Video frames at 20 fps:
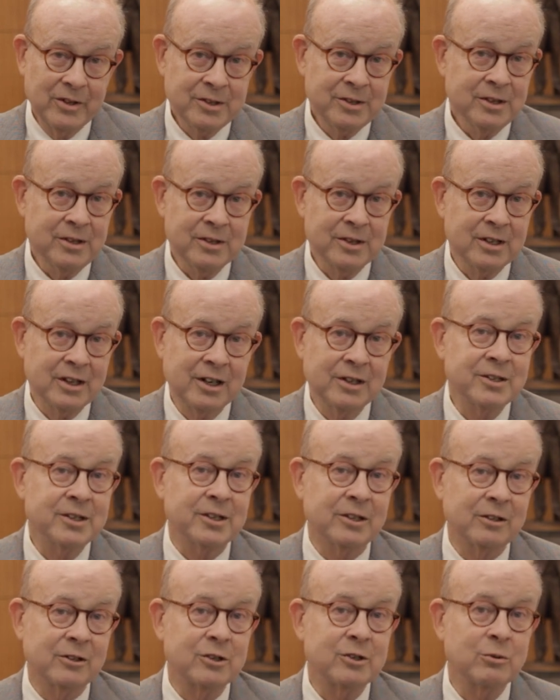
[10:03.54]
this is an
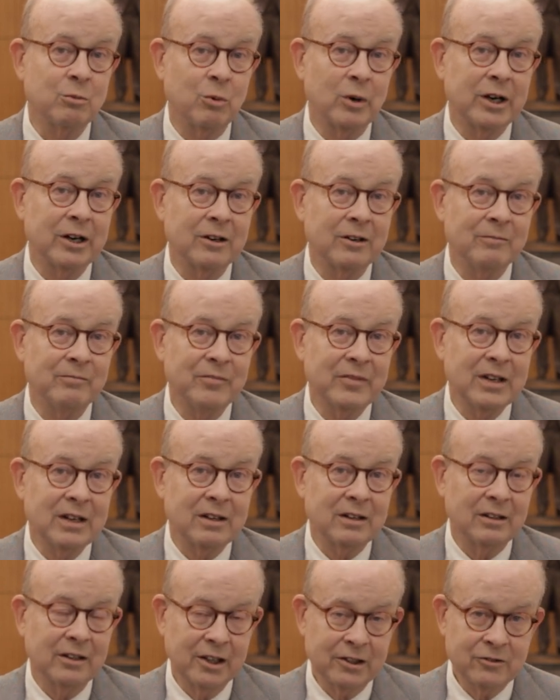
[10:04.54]
instance where
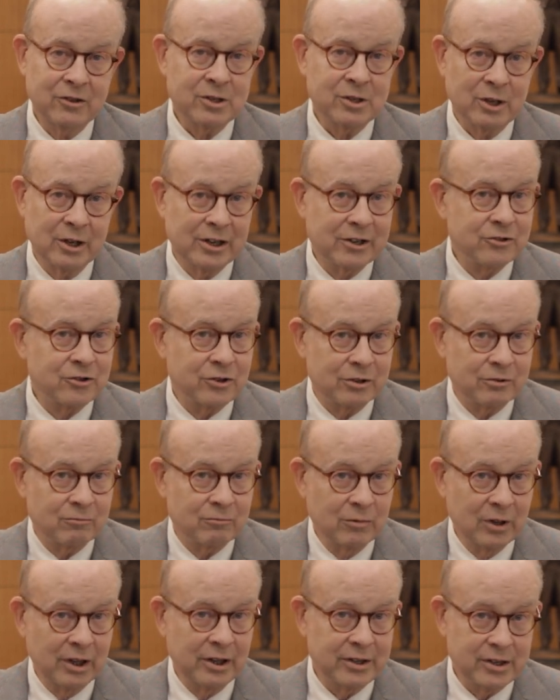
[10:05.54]
legislation
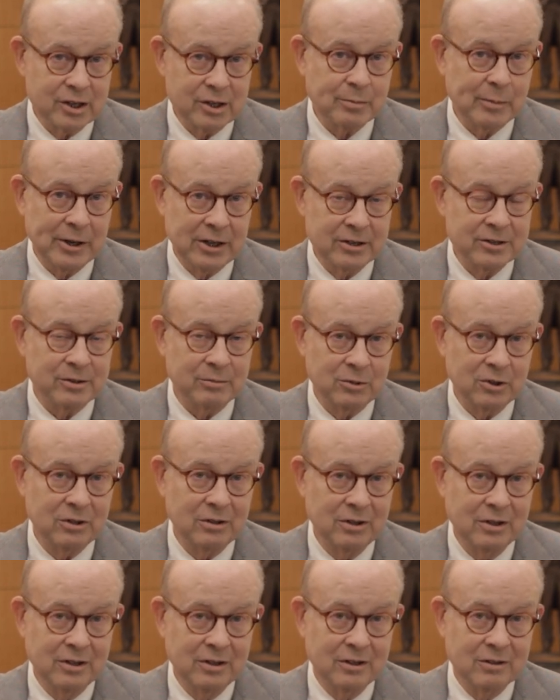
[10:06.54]
really is possible
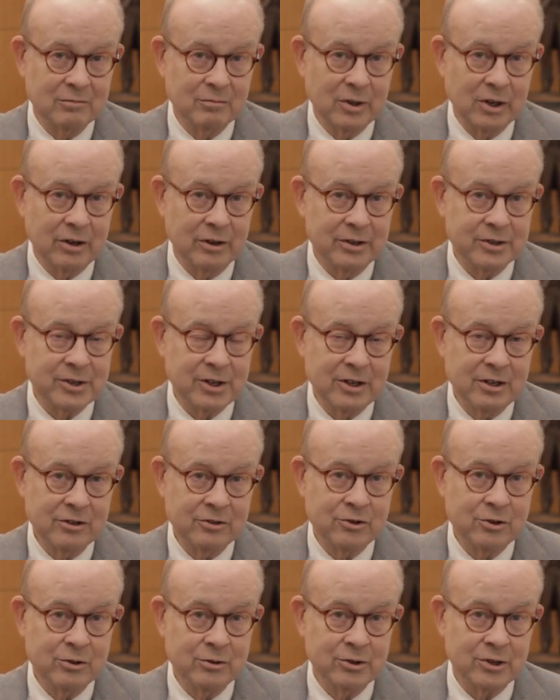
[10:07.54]
because the
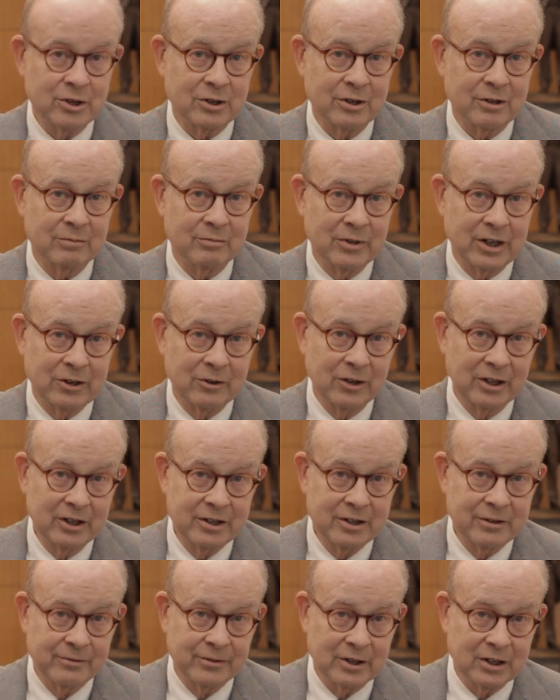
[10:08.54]
issues are narrowly
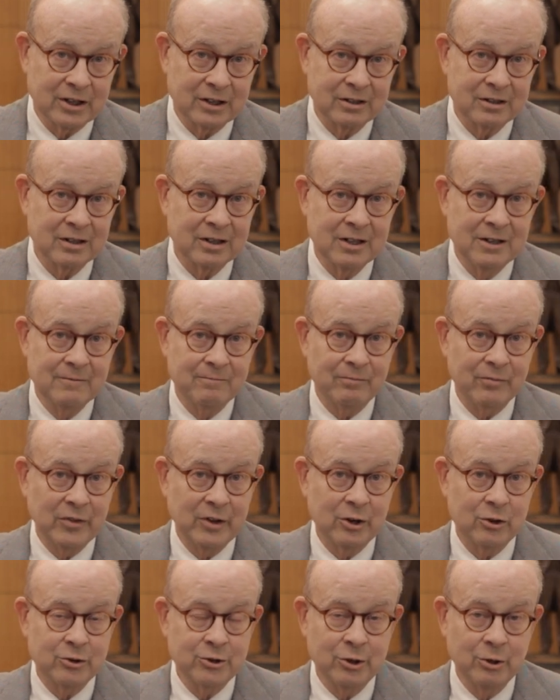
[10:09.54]
defined.
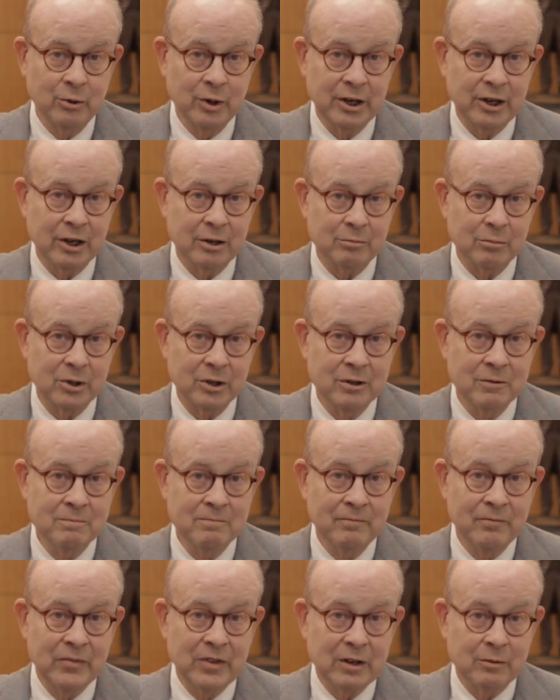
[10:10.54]
They're two in number.
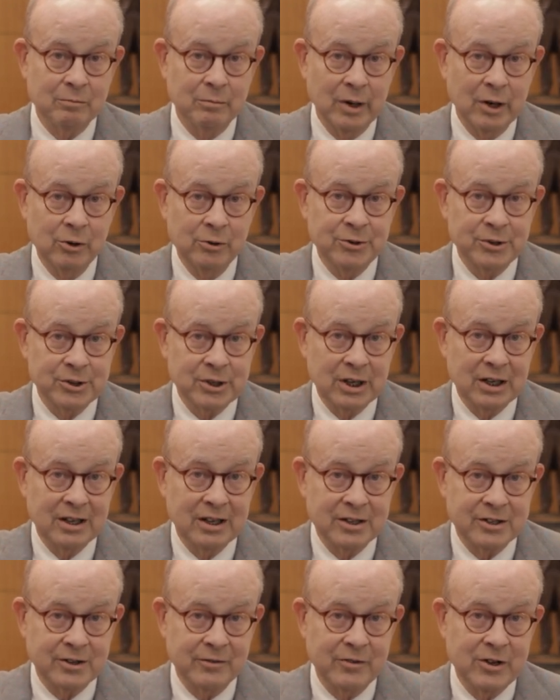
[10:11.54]
Both
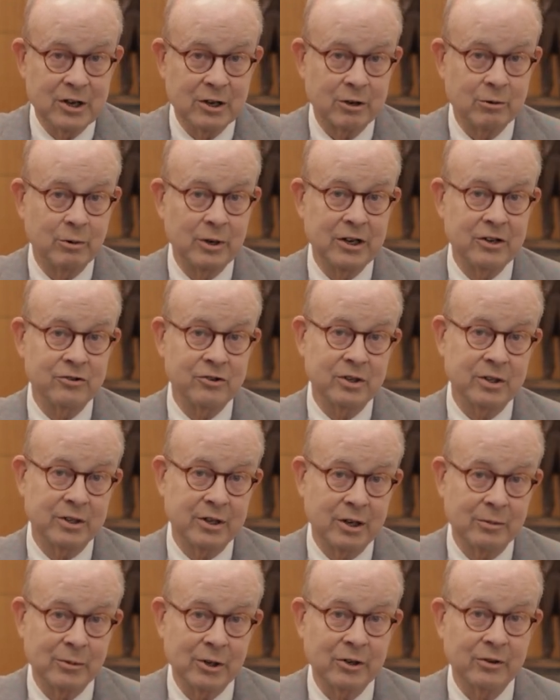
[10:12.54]
sides of the equation,
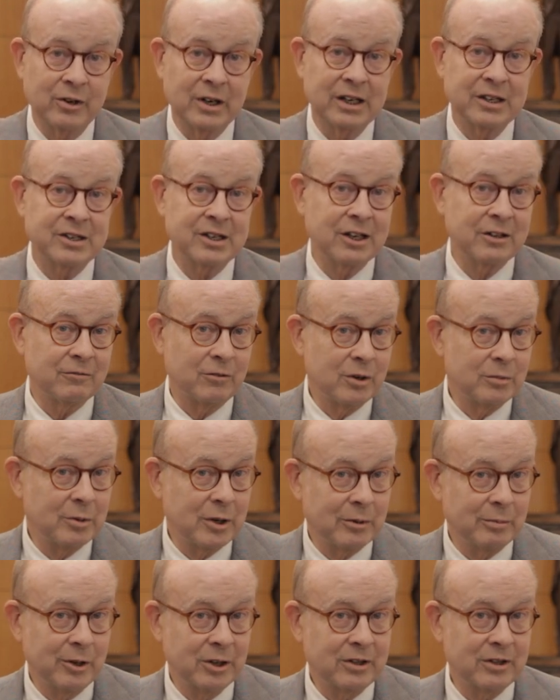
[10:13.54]
Democrats and
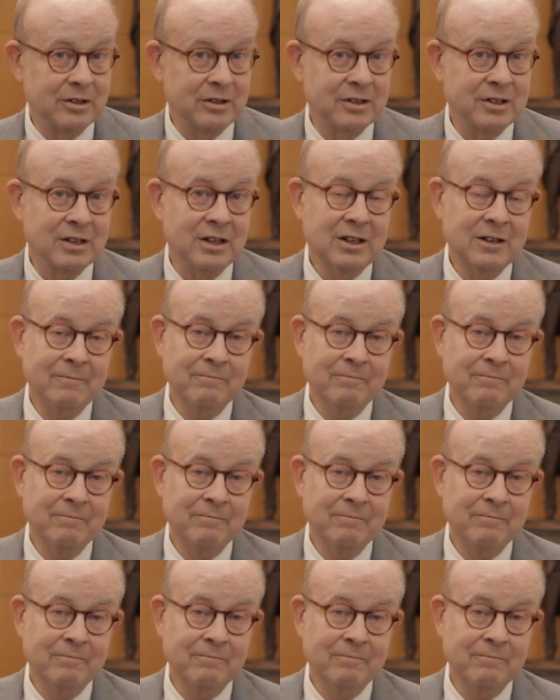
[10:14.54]
Republicans,